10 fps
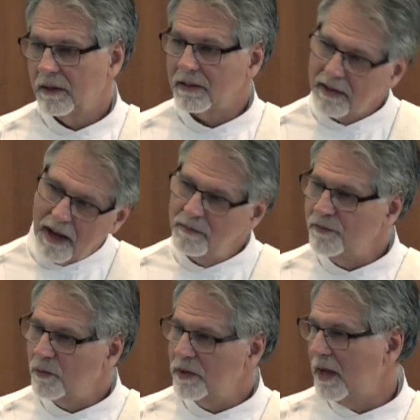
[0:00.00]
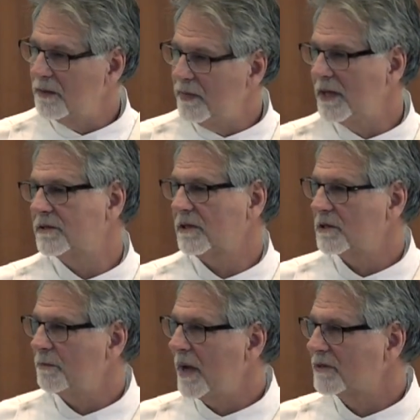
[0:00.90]
that time before they had made such
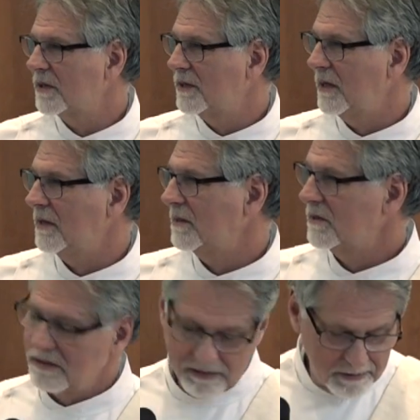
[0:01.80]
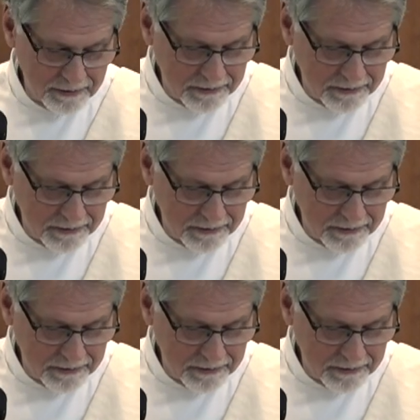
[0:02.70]
a mess of things.